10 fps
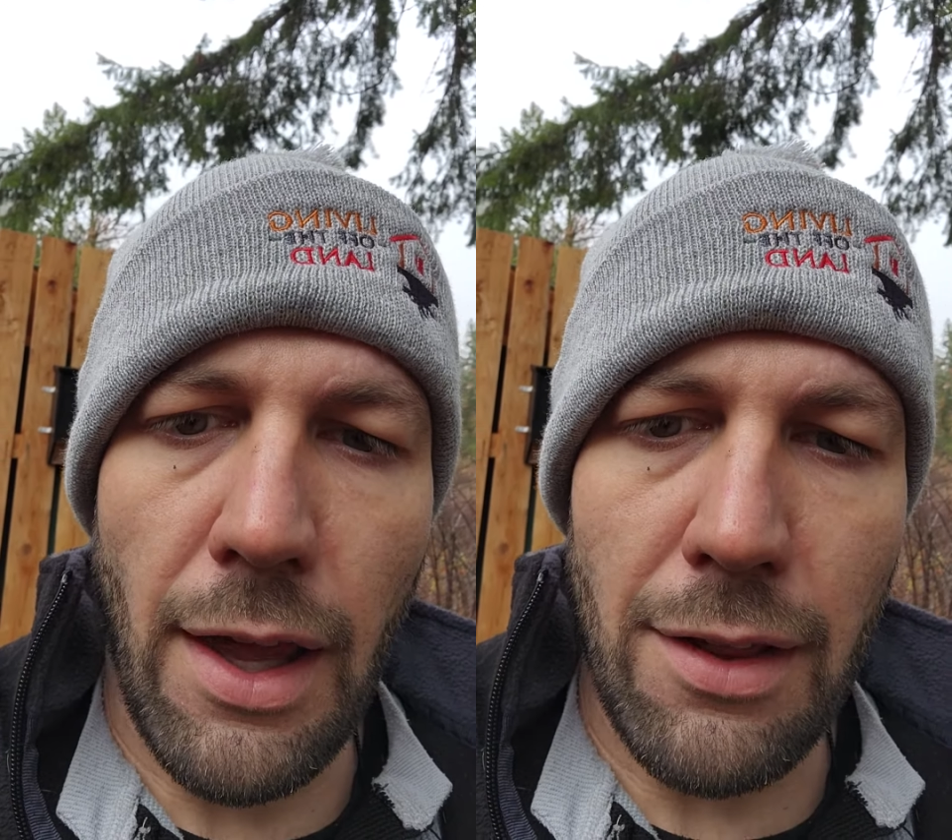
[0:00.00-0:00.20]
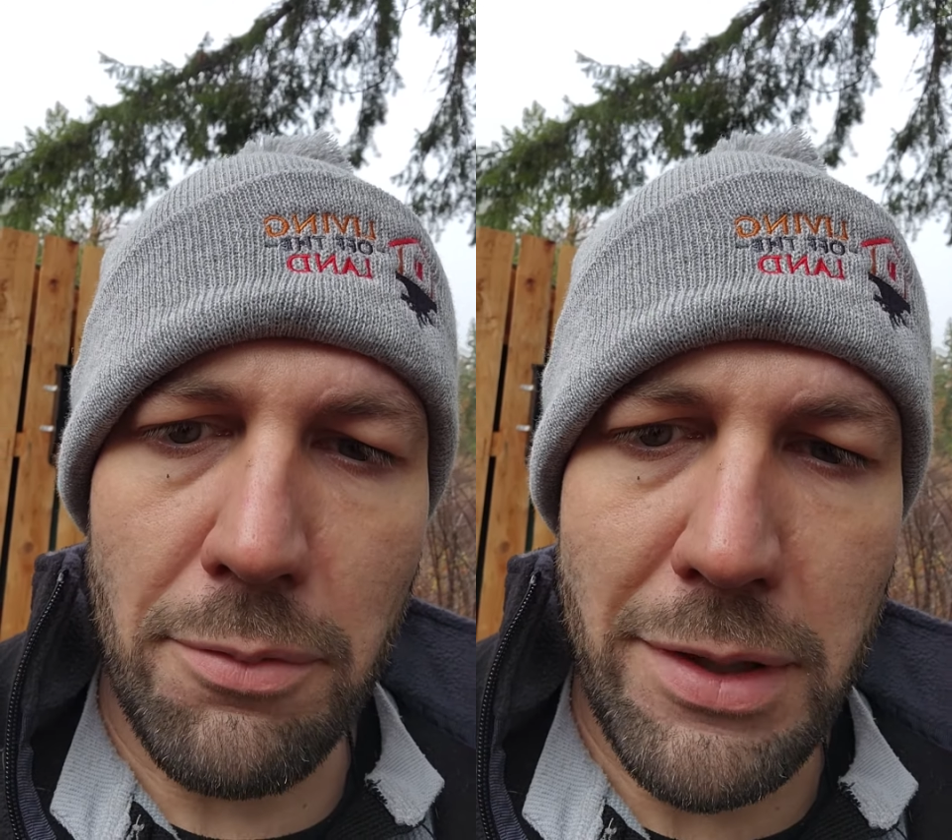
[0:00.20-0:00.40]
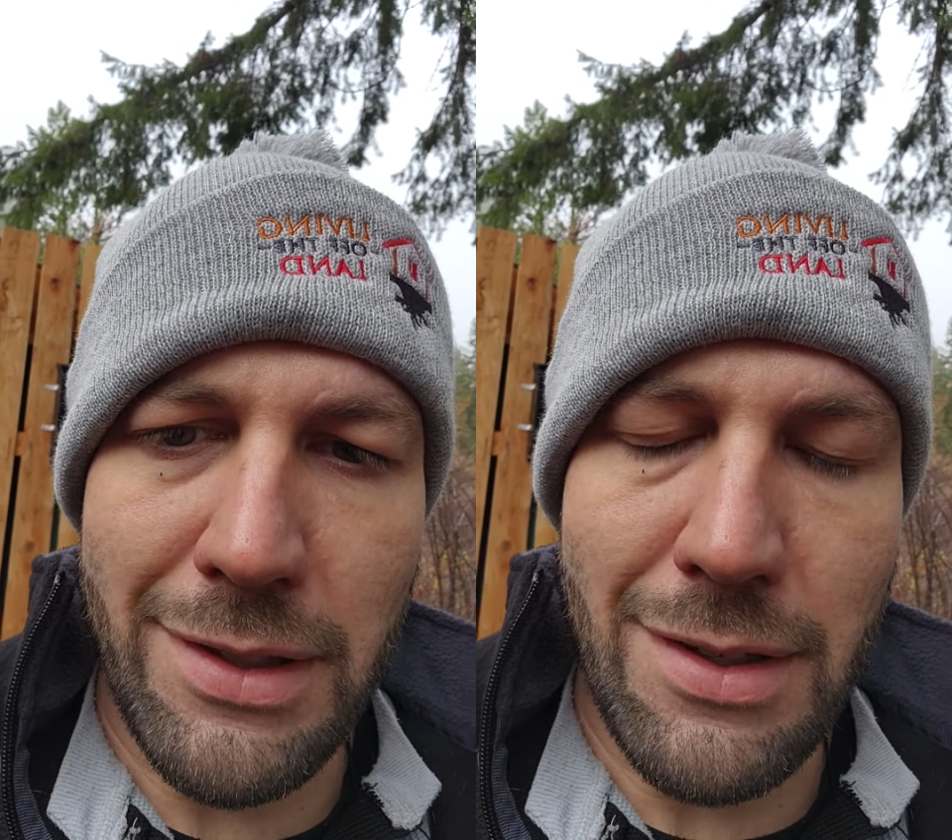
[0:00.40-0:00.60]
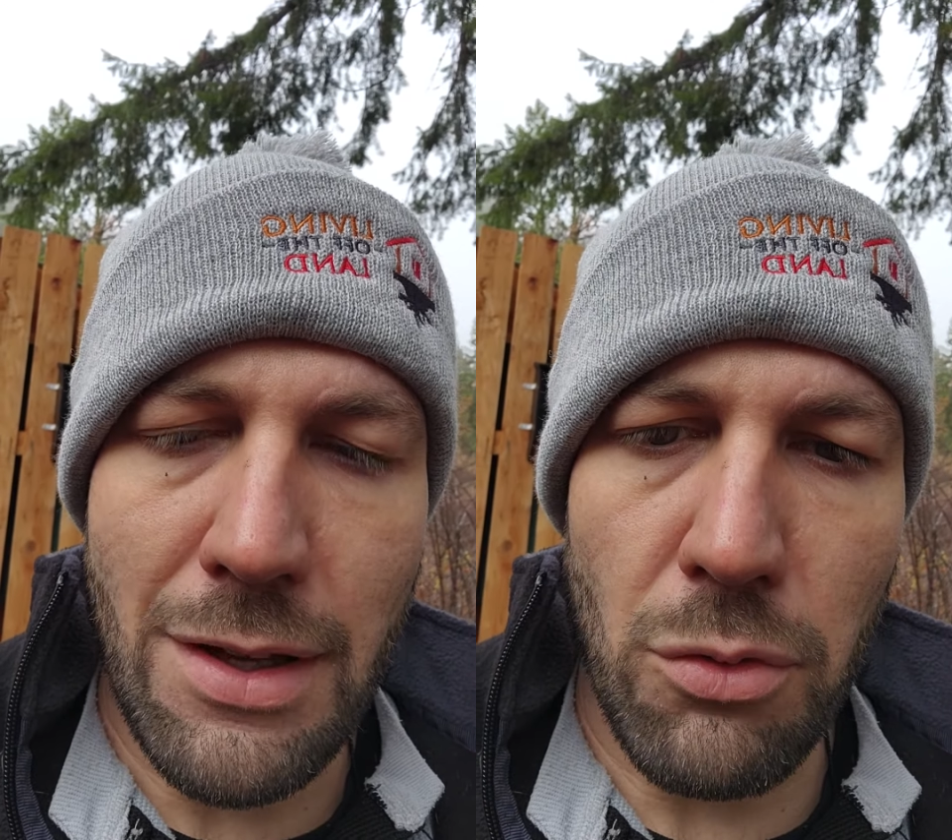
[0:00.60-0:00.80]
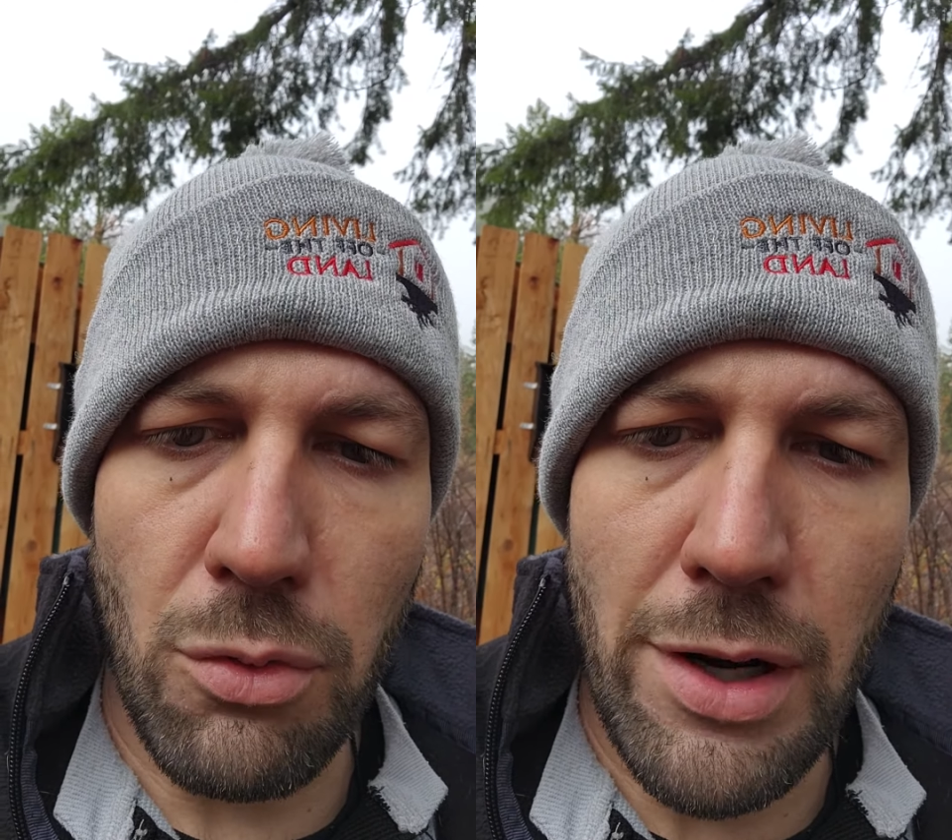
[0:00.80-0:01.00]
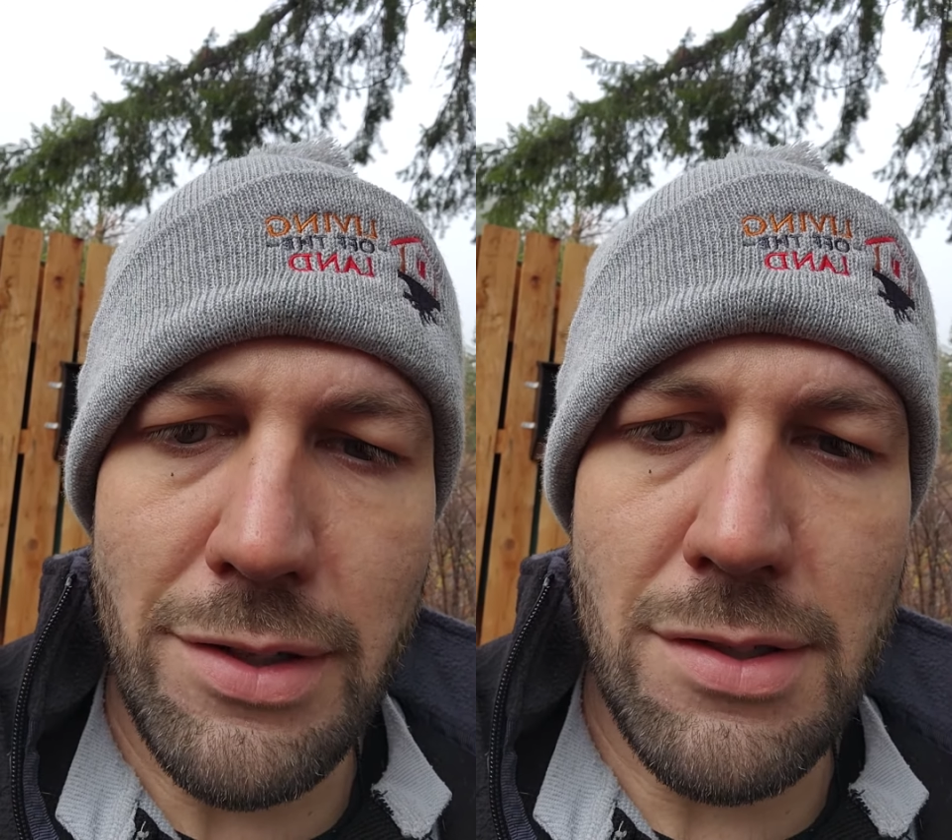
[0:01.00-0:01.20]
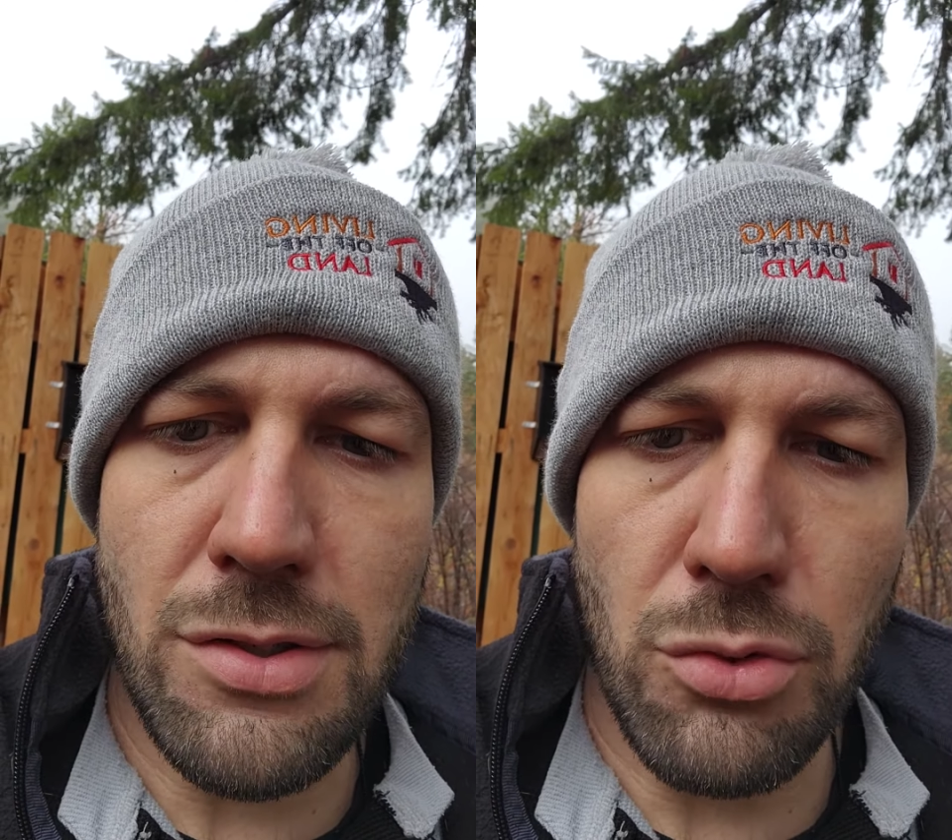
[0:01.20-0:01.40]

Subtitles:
element that runs